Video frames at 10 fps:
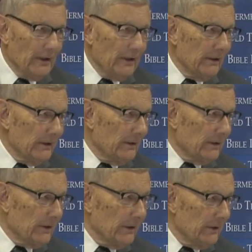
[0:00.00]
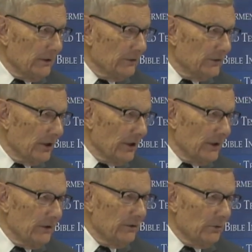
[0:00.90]
that he is
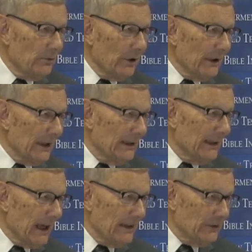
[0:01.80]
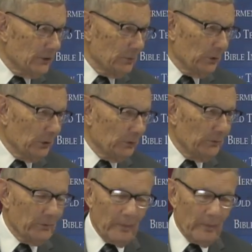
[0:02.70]
unrecognizable.